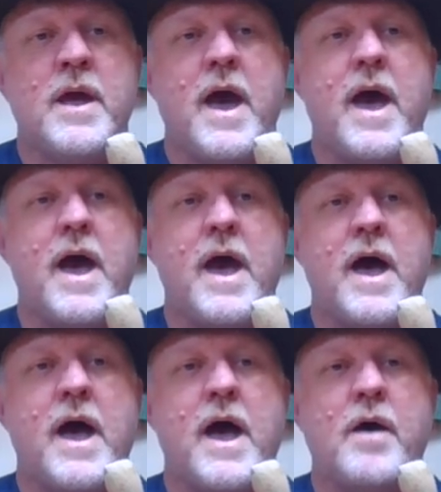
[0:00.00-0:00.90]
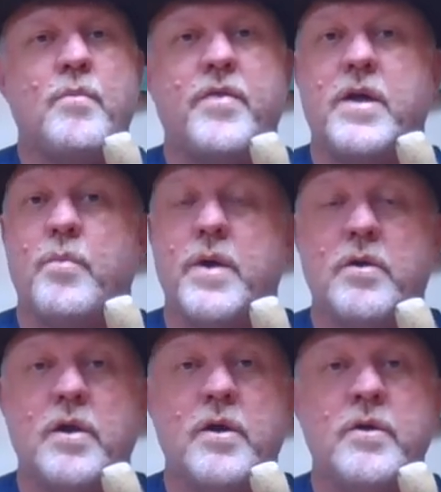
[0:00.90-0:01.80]
whether you win
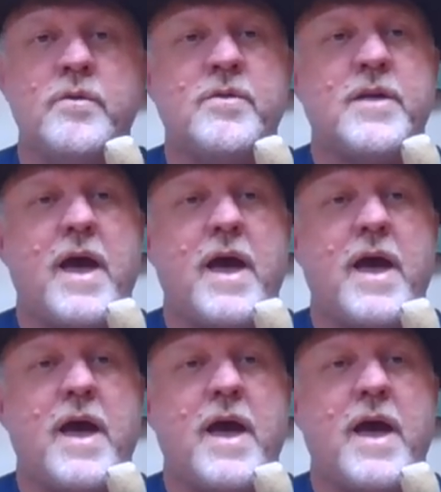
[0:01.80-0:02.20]
or lose.